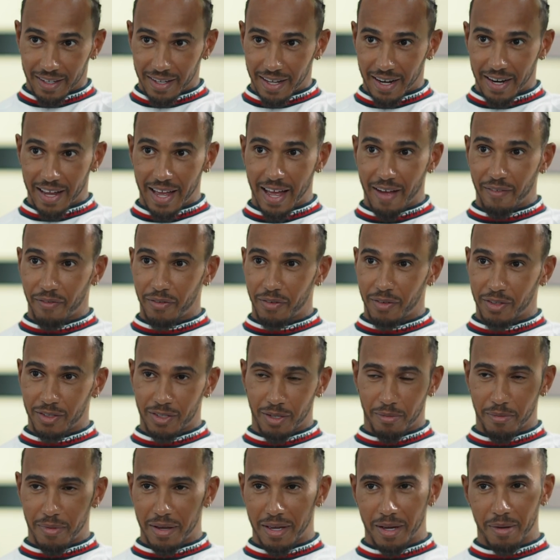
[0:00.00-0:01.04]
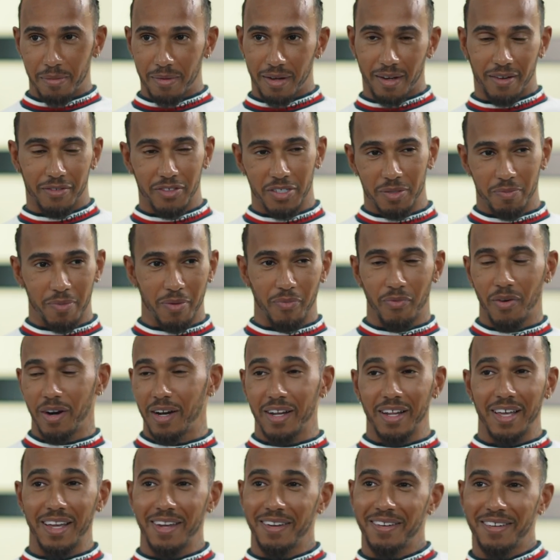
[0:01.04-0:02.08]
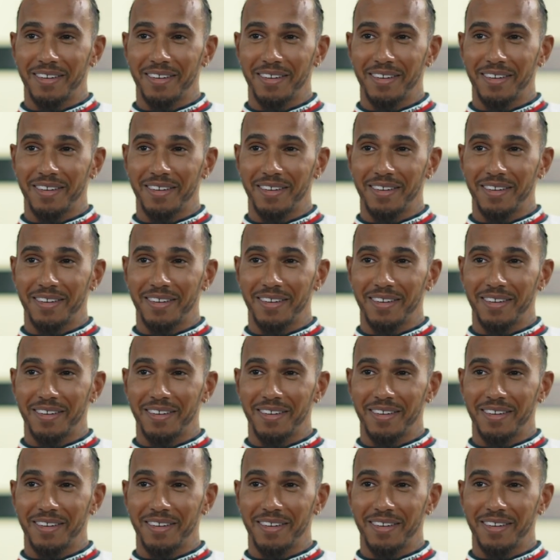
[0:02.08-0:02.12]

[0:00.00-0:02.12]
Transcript: that I have on the top of my helmet, I've just been running it.